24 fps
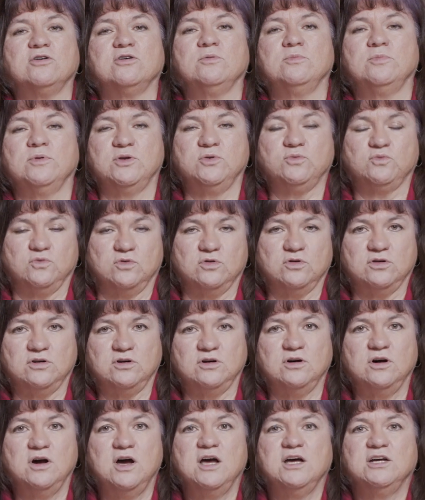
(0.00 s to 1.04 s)
Urban
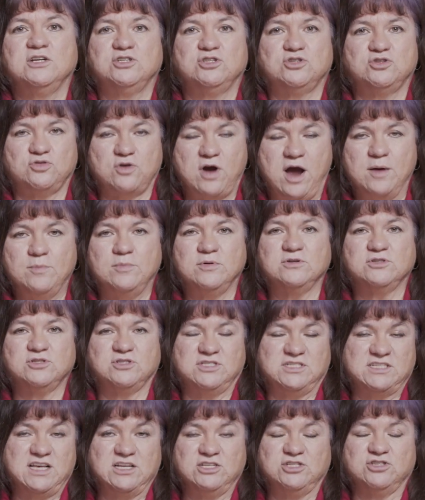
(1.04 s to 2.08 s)
Rural Tribal
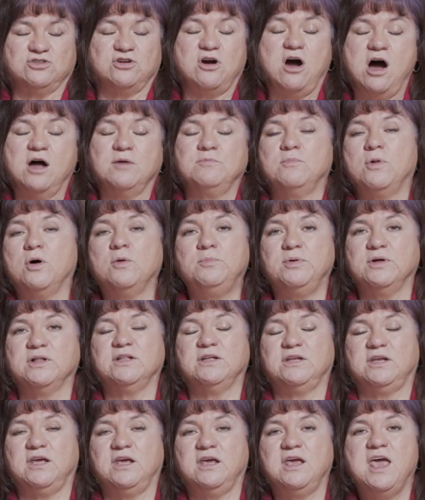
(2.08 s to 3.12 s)
Center on
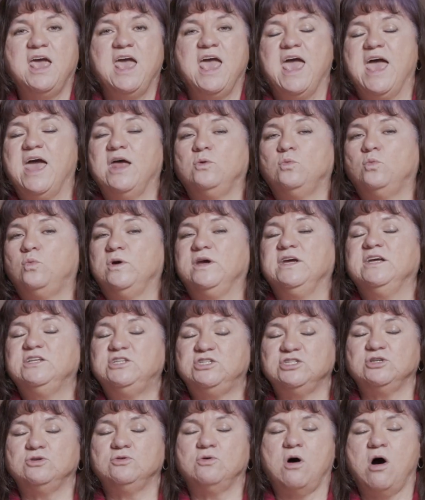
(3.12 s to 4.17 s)
Mobility, and we
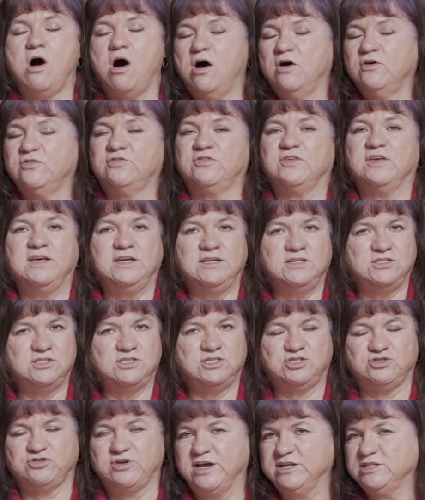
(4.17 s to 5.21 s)
do all
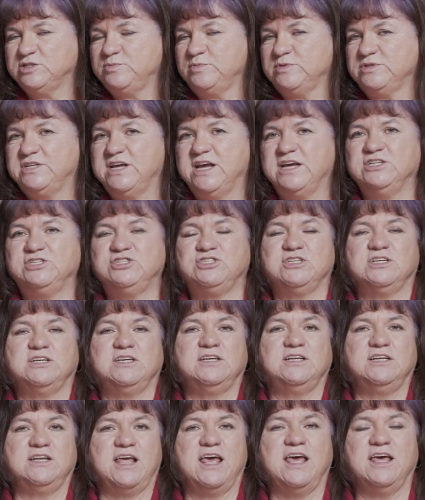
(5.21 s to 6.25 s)
things
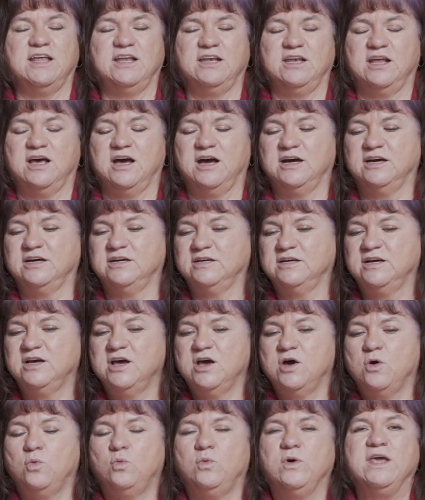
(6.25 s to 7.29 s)
transportation, and
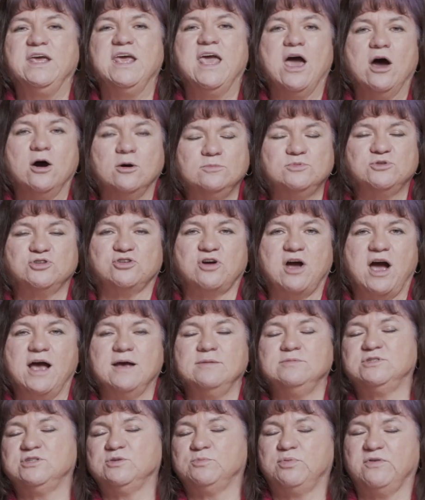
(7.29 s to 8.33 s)
we help
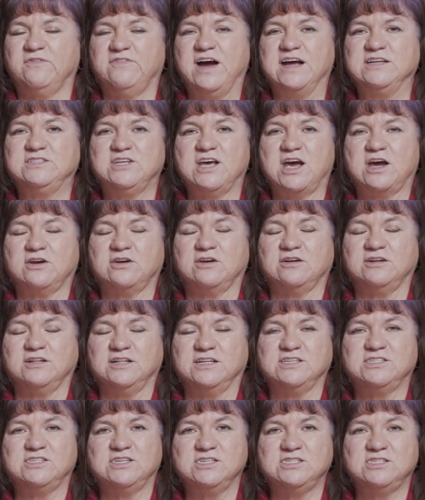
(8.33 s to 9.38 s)
tribes and provide technical
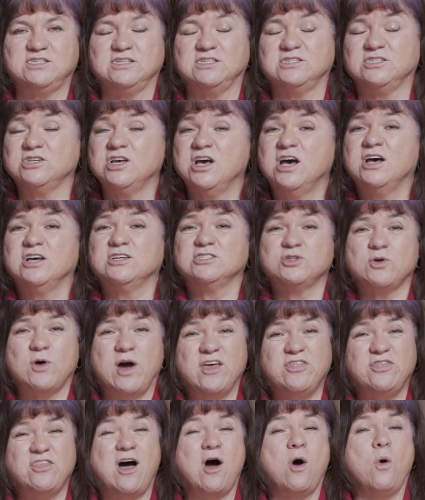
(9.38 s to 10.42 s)
assistance. So
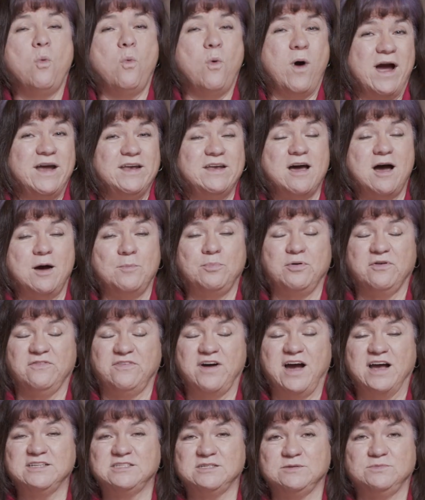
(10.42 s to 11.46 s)
I thought, why not
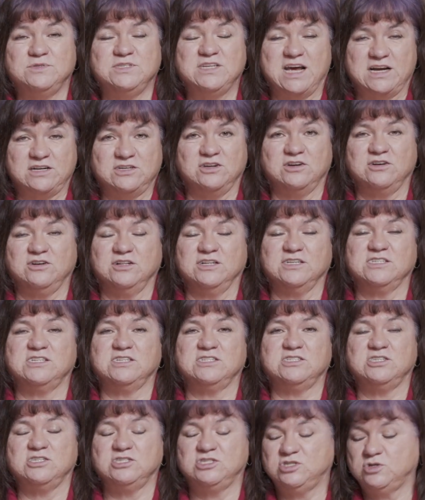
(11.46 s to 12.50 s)
provide some technical
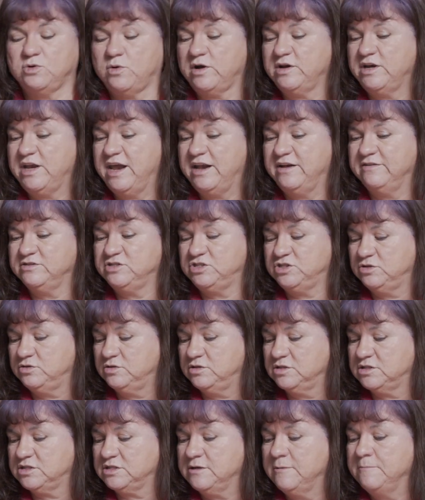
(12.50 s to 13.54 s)
assistance to our Native
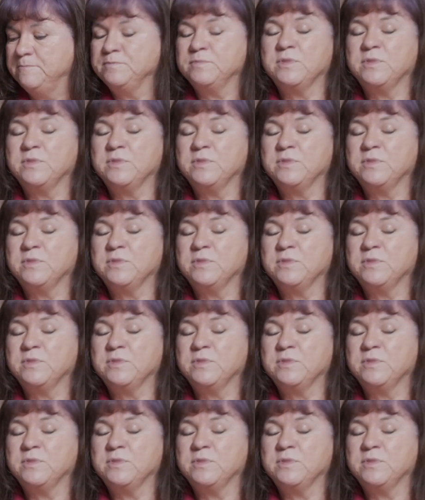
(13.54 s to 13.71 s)
students?